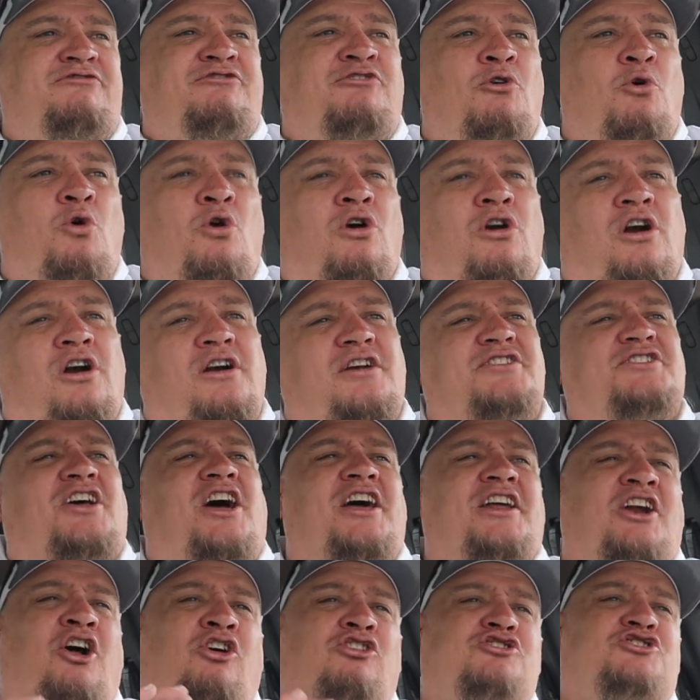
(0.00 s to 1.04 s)
for
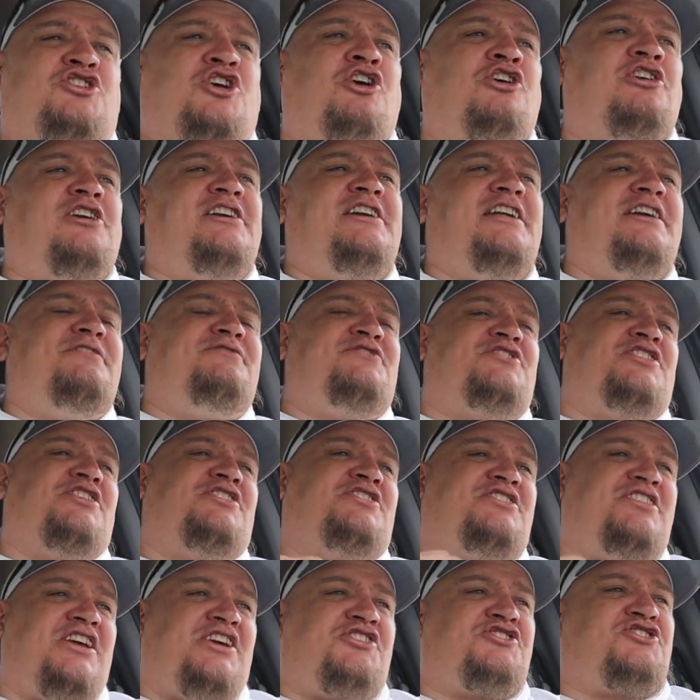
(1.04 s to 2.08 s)
an alternative to
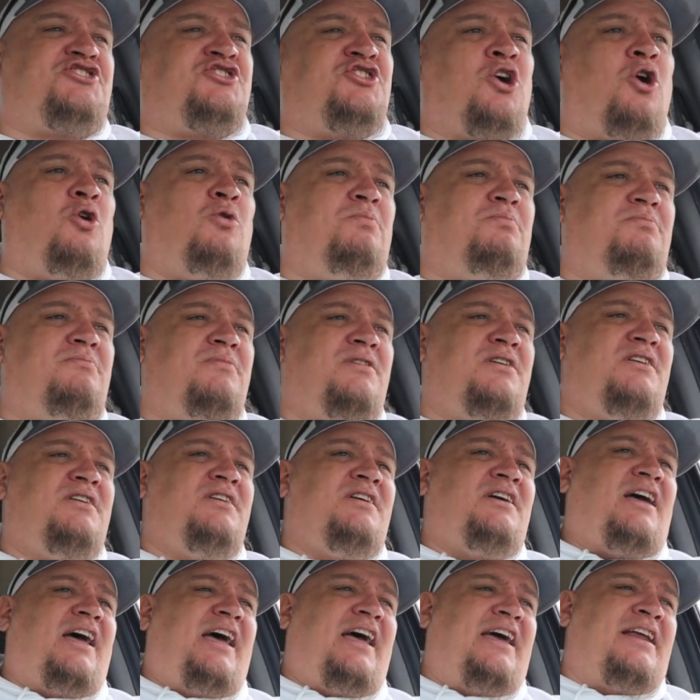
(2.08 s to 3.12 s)
dish soap
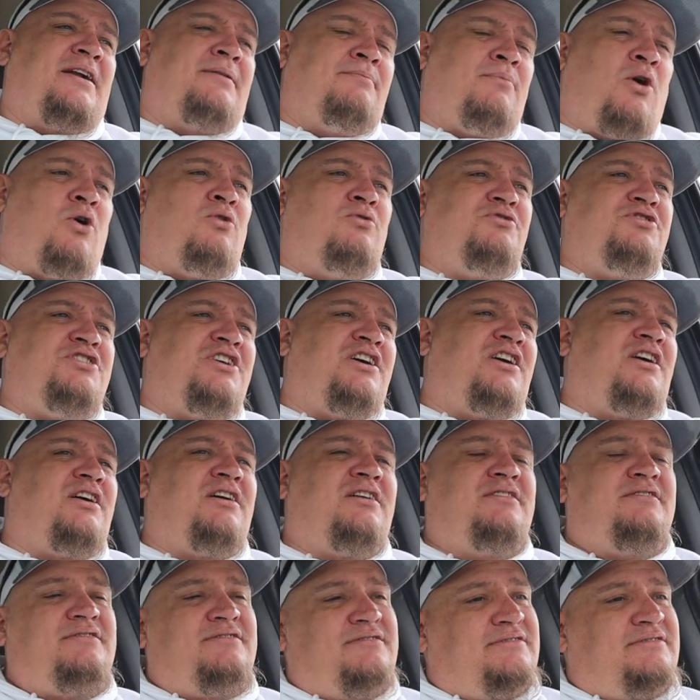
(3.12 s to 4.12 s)
and ammonia,